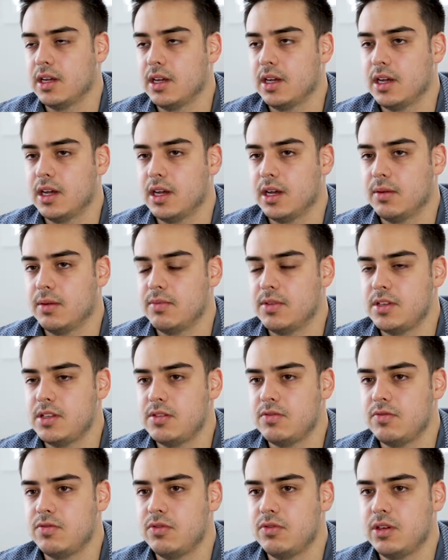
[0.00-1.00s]
This
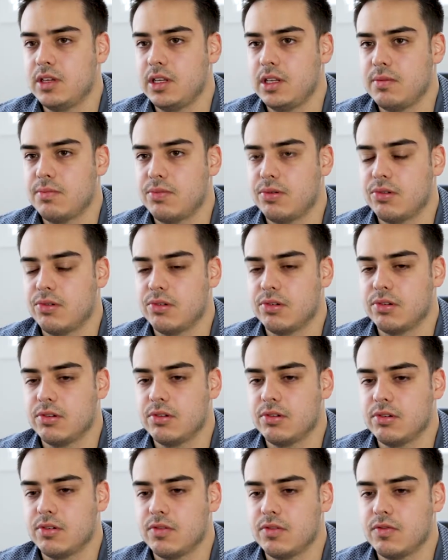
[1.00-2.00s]
is really
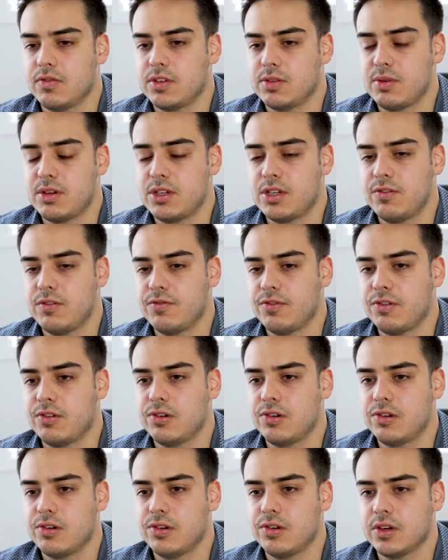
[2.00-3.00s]
important, especially
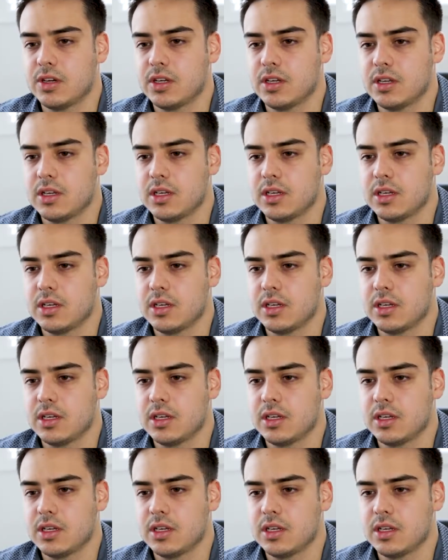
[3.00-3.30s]
for